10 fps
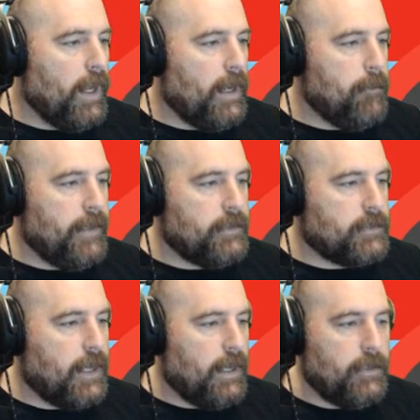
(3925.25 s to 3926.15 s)
I made this
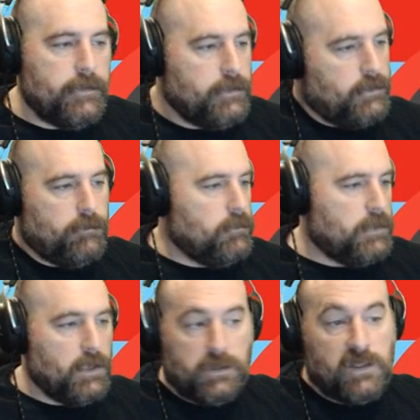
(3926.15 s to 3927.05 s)

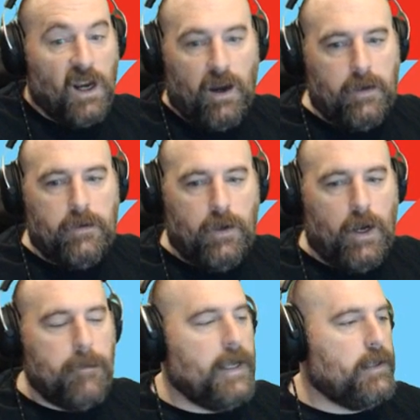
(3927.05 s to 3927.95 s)
gun. You know,
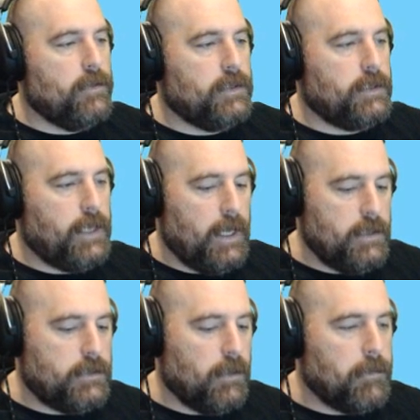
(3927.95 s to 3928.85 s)
I may use this again
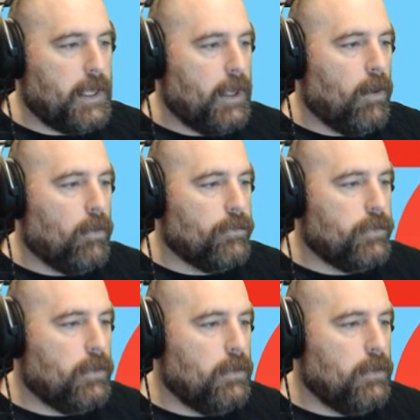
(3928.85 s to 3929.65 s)
in something else.